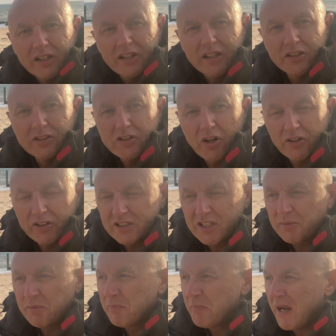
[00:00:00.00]
The tide is
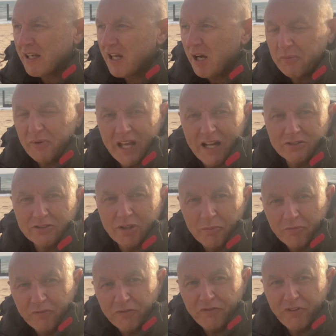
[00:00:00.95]
coming back up now,
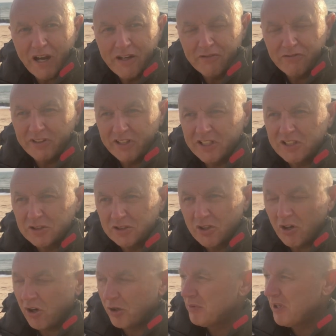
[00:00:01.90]
so I'm favouring this
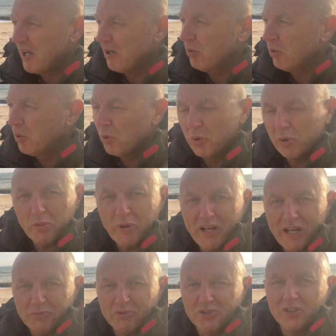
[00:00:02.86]
time now all the
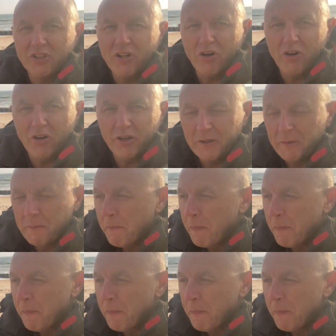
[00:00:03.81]
way up to the high.